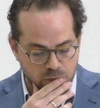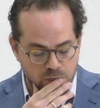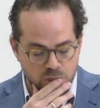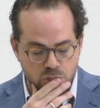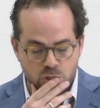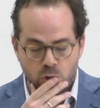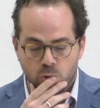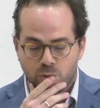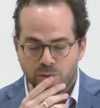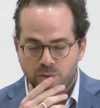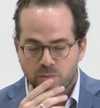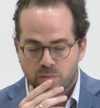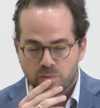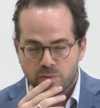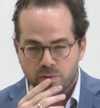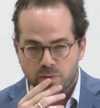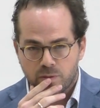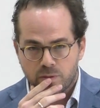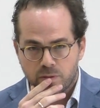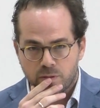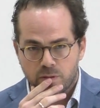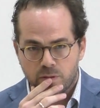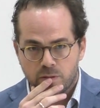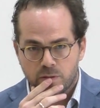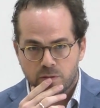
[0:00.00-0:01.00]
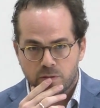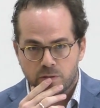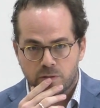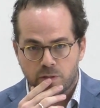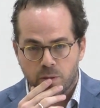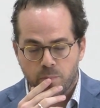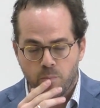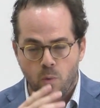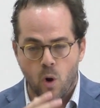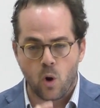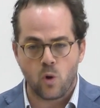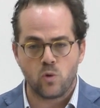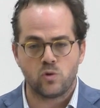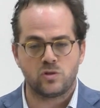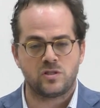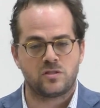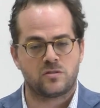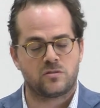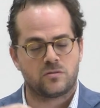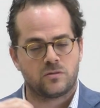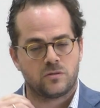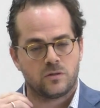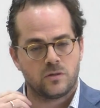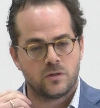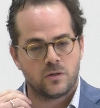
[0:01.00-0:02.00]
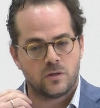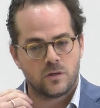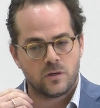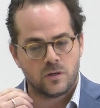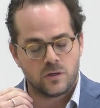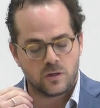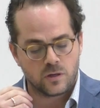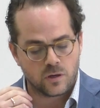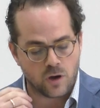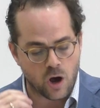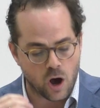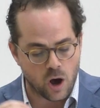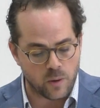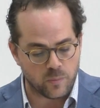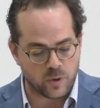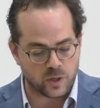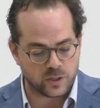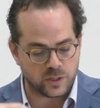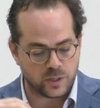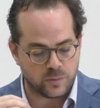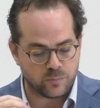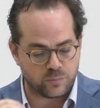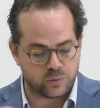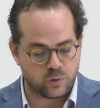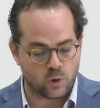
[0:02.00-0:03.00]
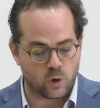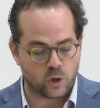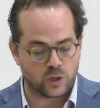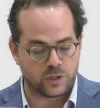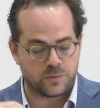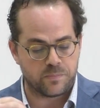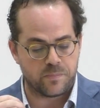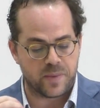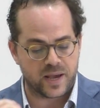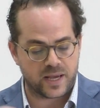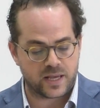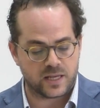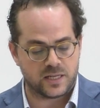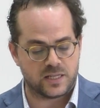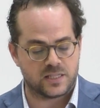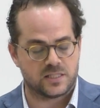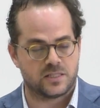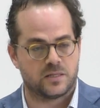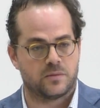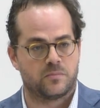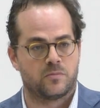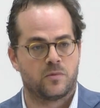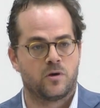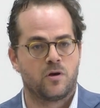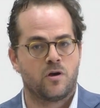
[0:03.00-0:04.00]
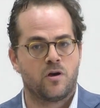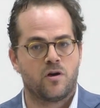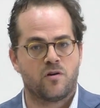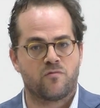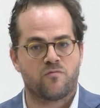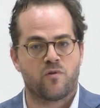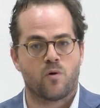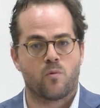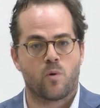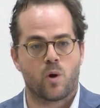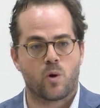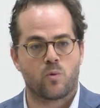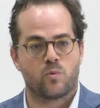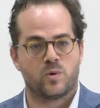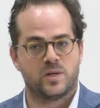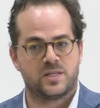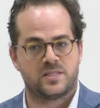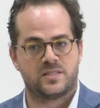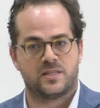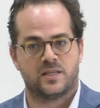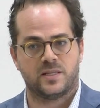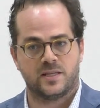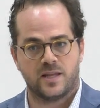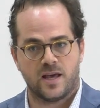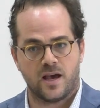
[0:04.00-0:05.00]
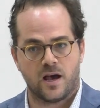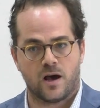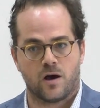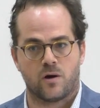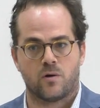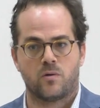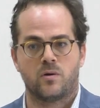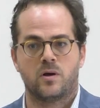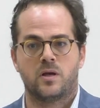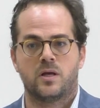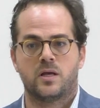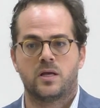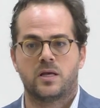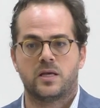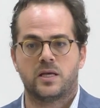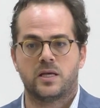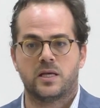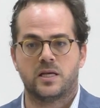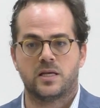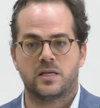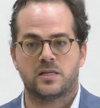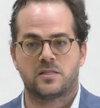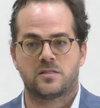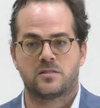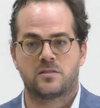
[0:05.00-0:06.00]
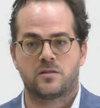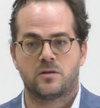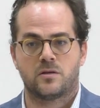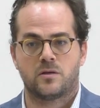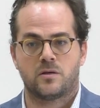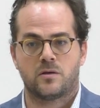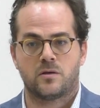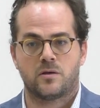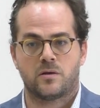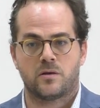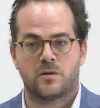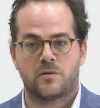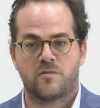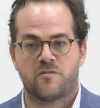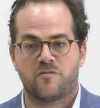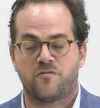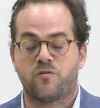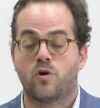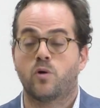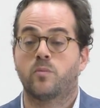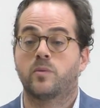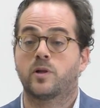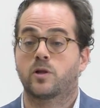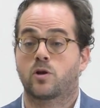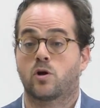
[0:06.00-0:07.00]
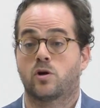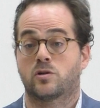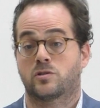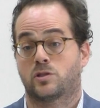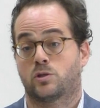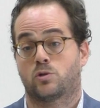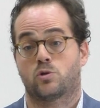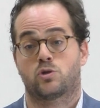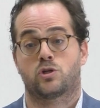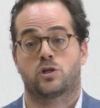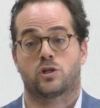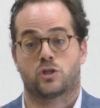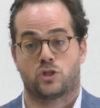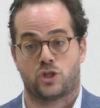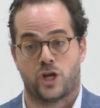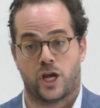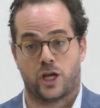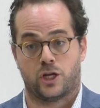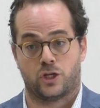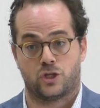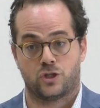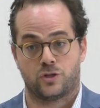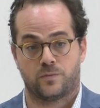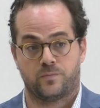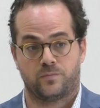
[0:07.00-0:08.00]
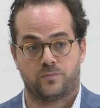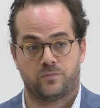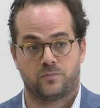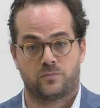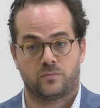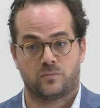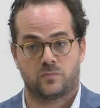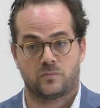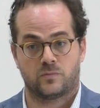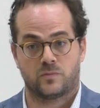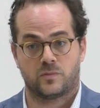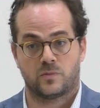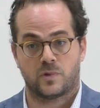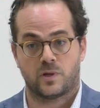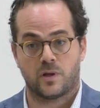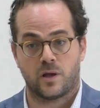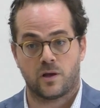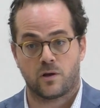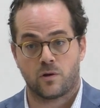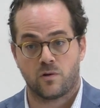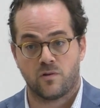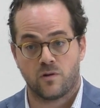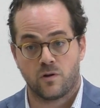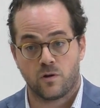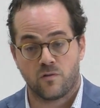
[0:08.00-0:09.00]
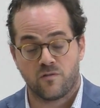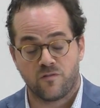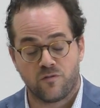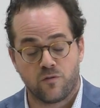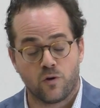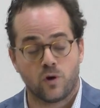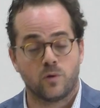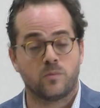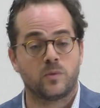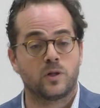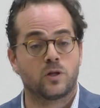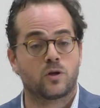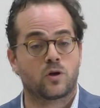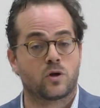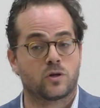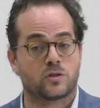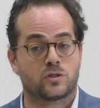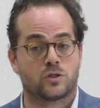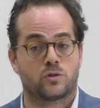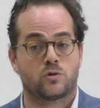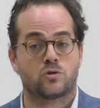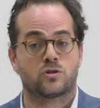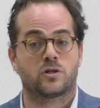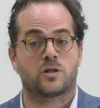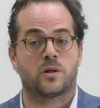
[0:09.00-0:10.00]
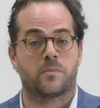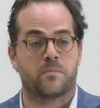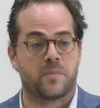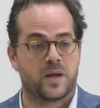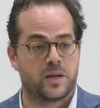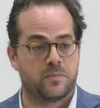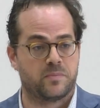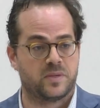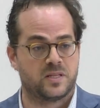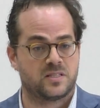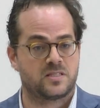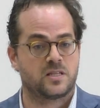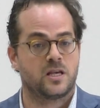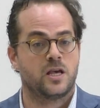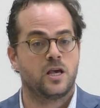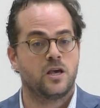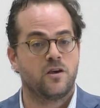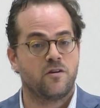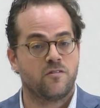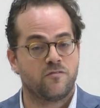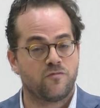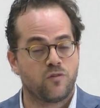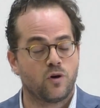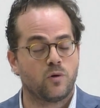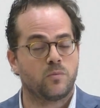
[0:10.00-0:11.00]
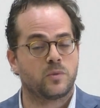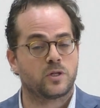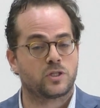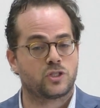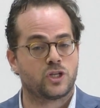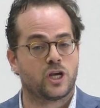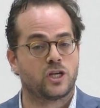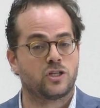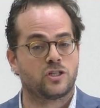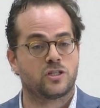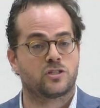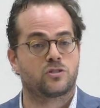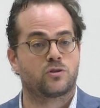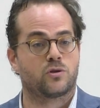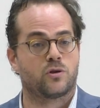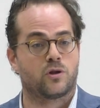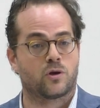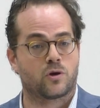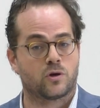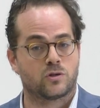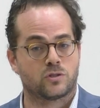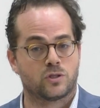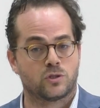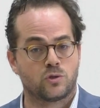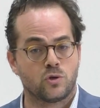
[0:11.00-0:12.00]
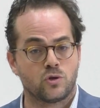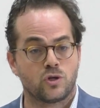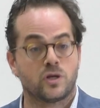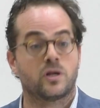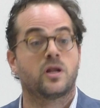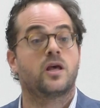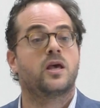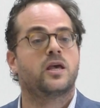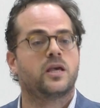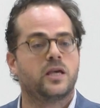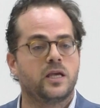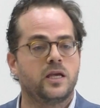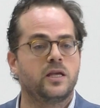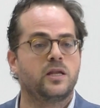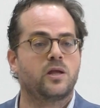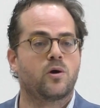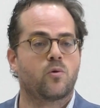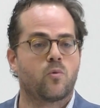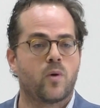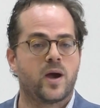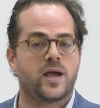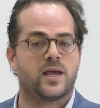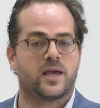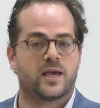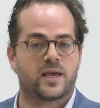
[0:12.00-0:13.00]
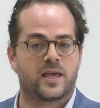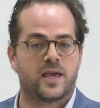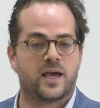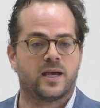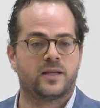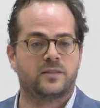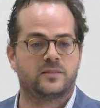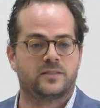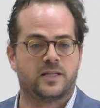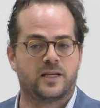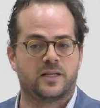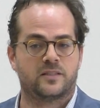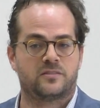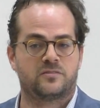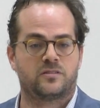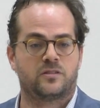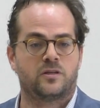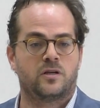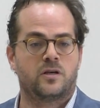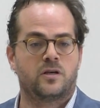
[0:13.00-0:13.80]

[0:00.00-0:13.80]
So the most common employed mechanism for what we see now is formal constitutional change. Formal constitutional amendments. Formal changes to the Constitution in a way, again, that